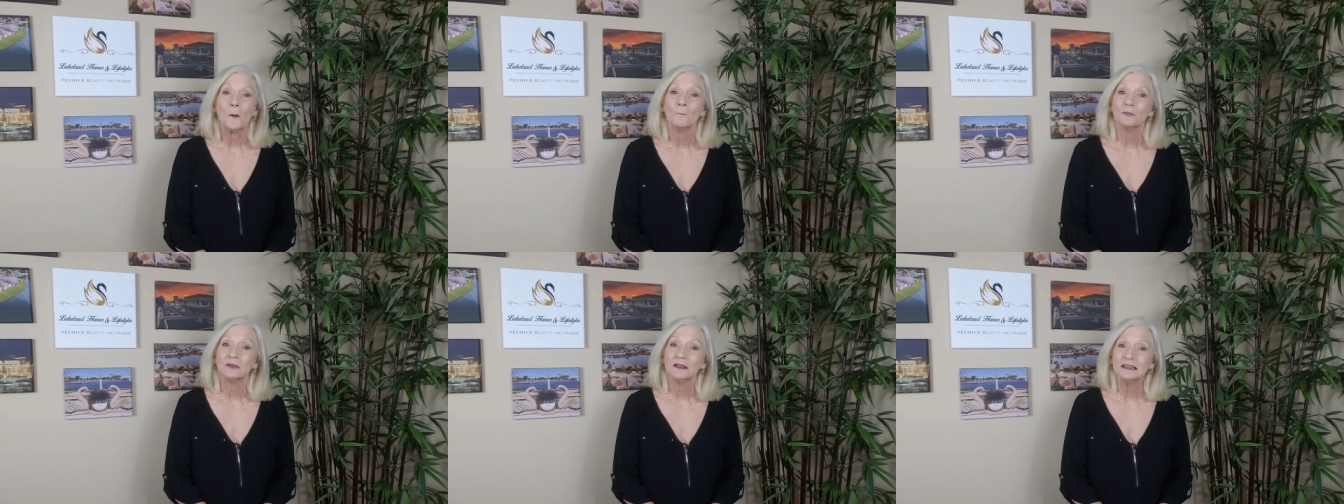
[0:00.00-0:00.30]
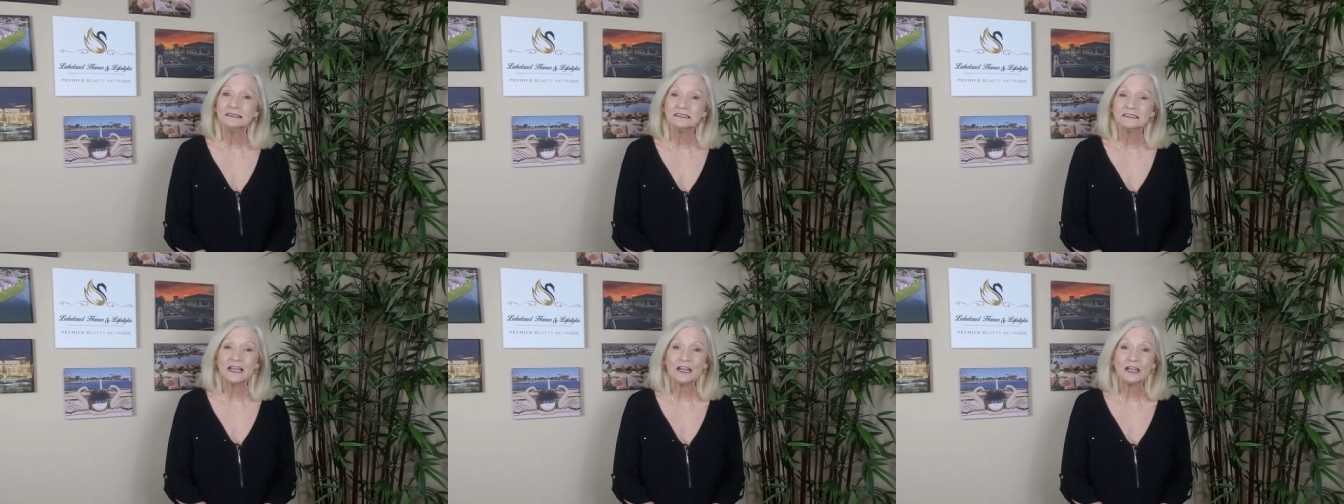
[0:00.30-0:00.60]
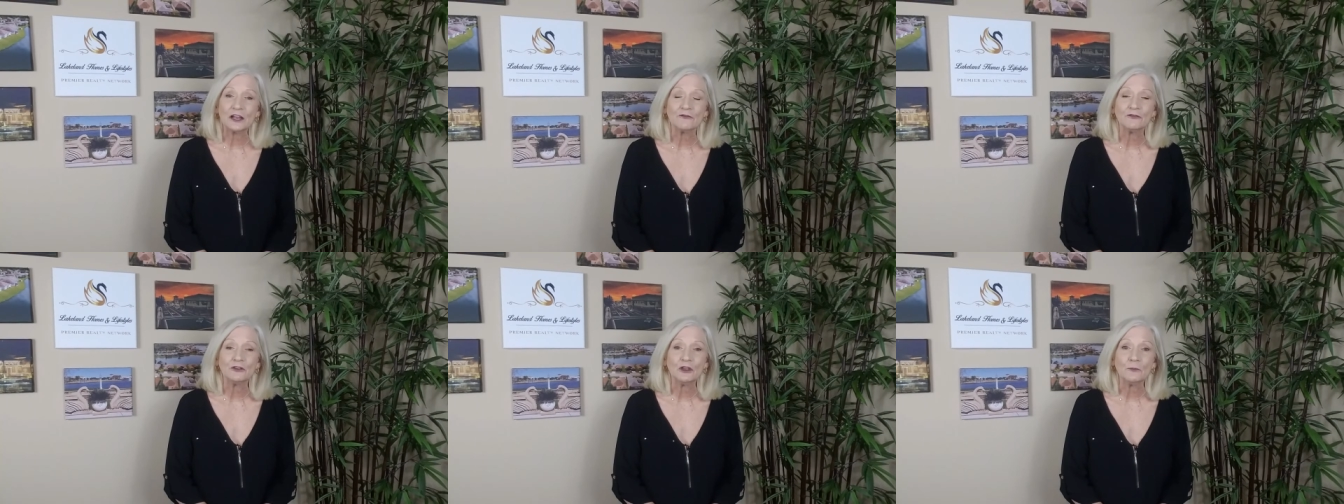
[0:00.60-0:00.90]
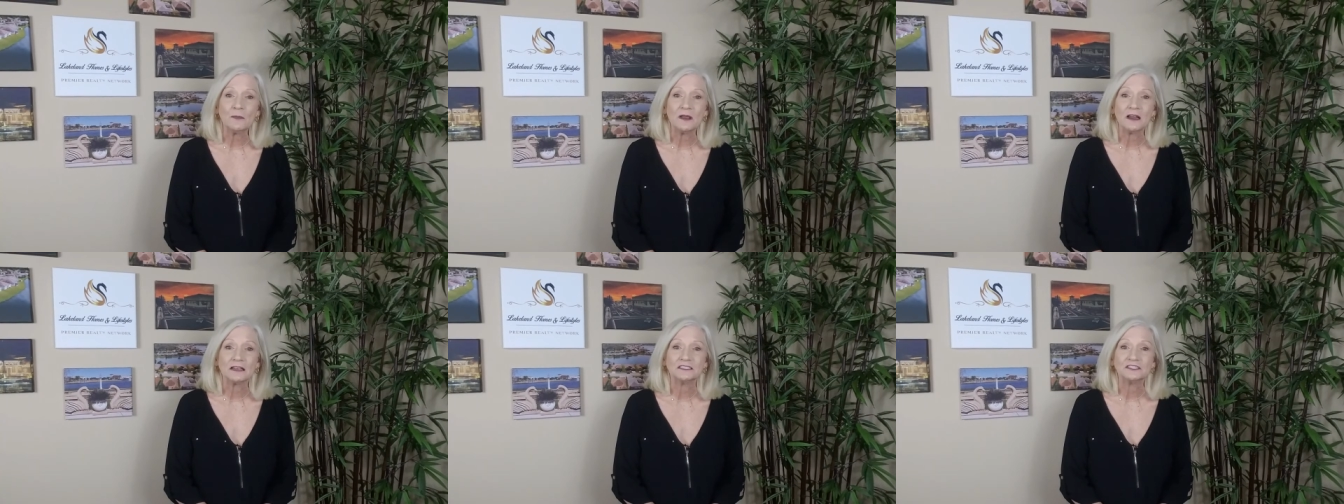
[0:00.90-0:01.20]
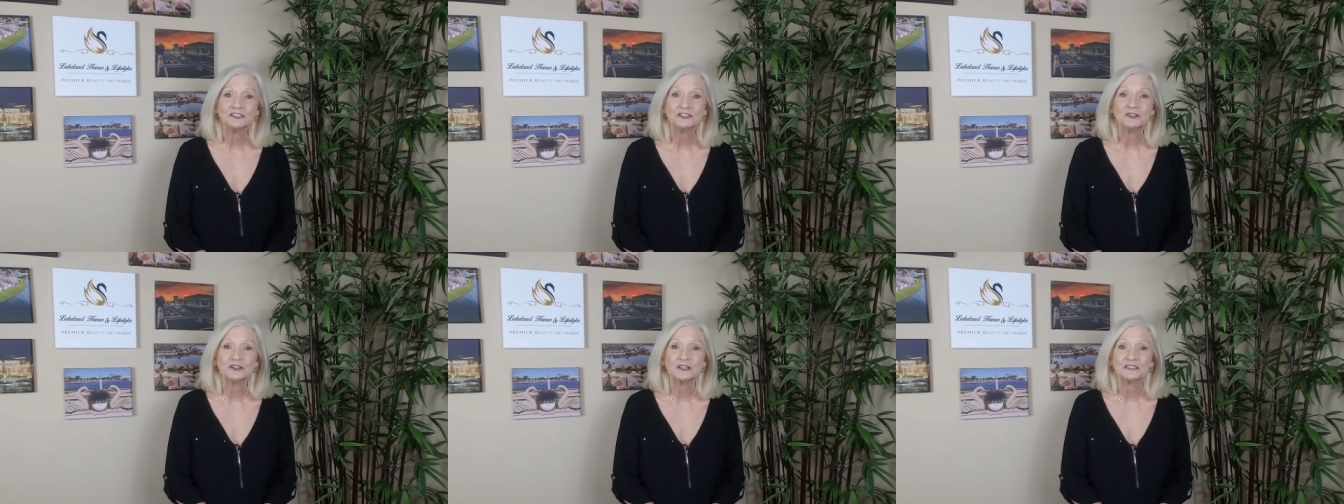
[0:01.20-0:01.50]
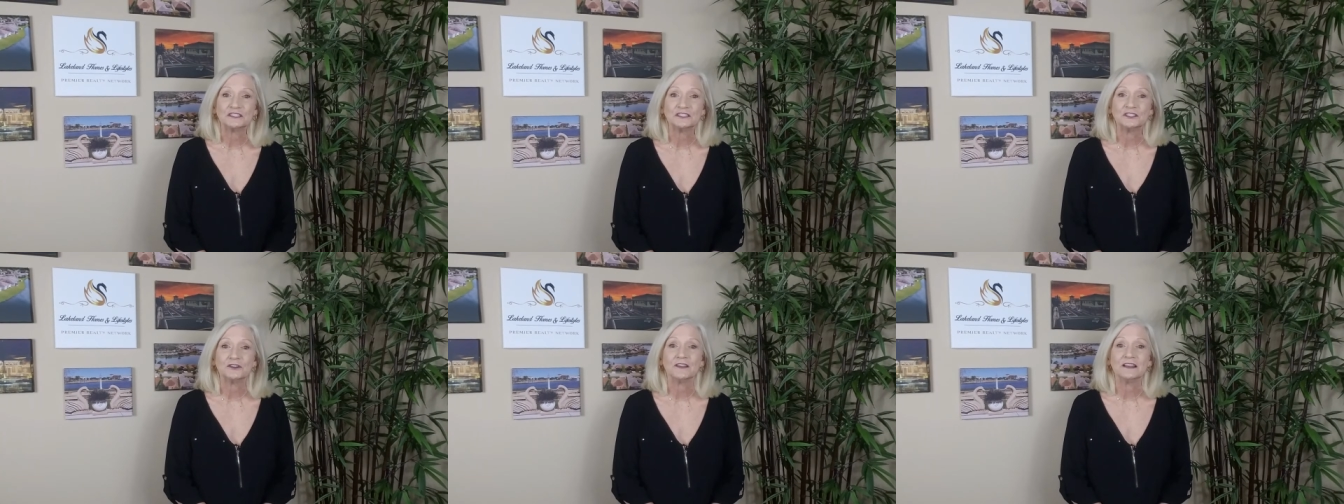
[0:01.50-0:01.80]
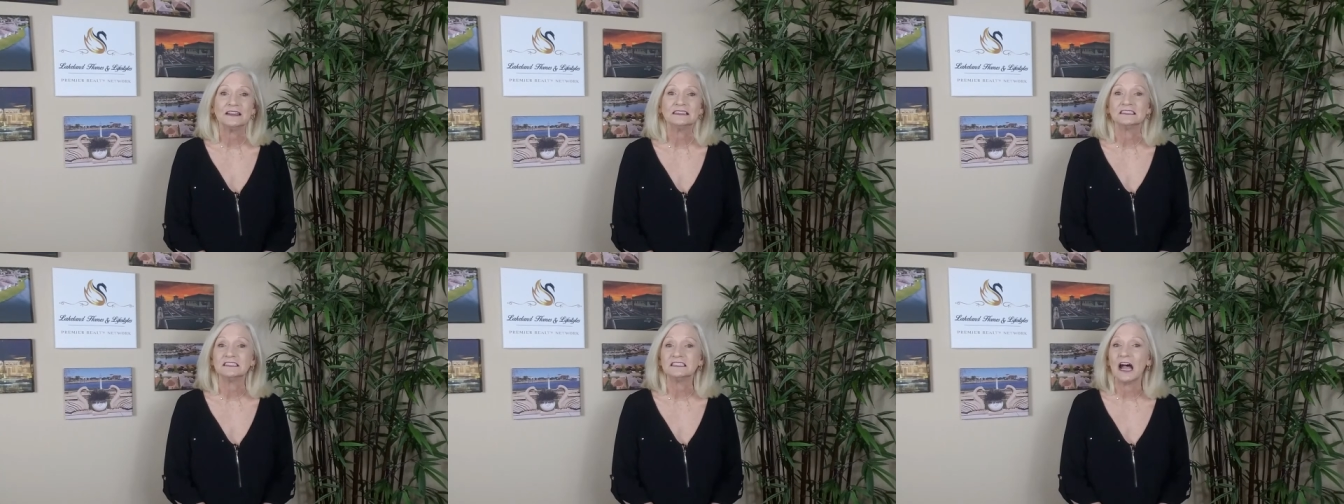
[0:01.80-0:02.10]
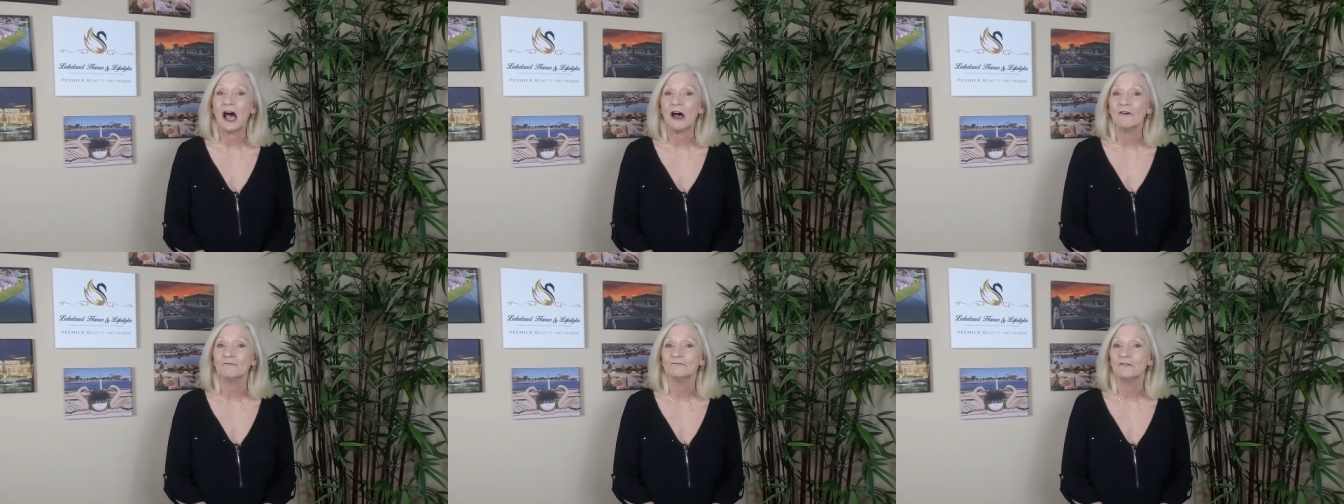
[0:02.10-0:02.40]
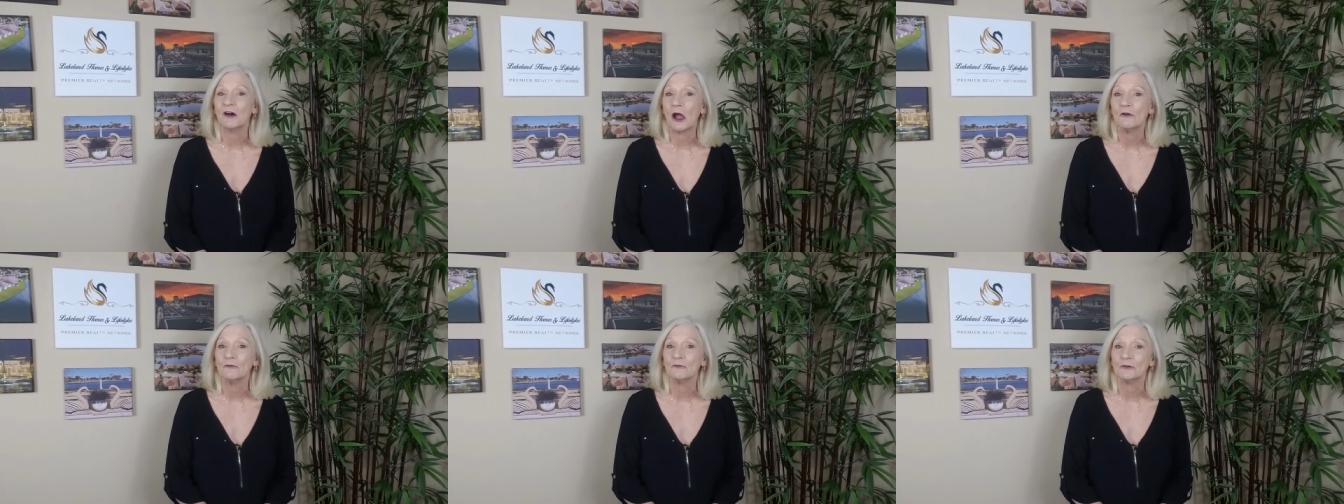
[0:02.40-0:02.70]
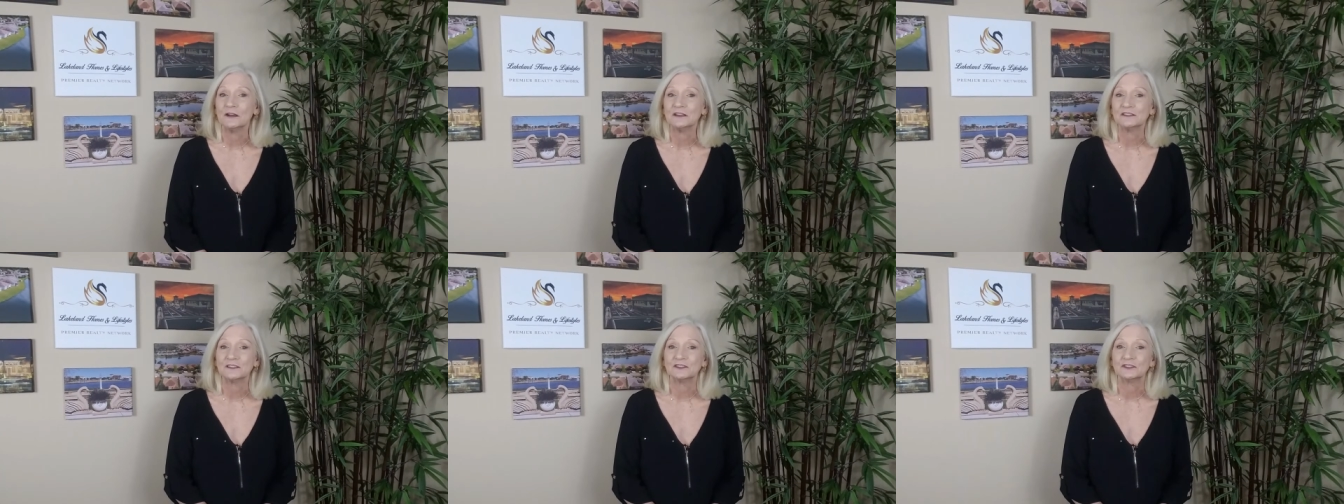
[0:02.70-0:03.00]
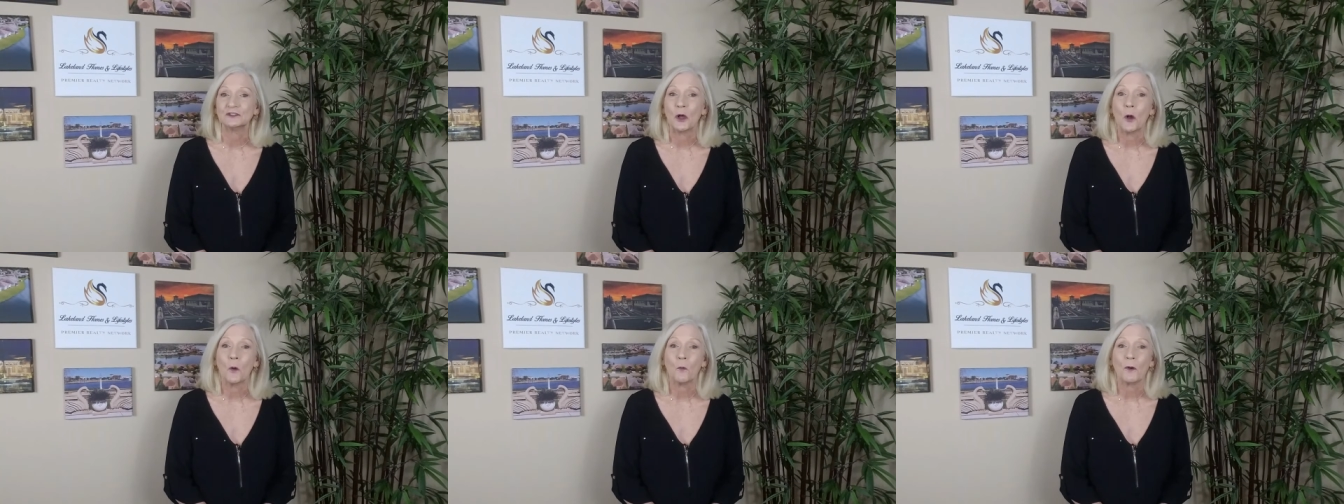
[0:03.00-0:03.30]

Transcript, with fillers: please take a few minutes to consider these top 5 reasons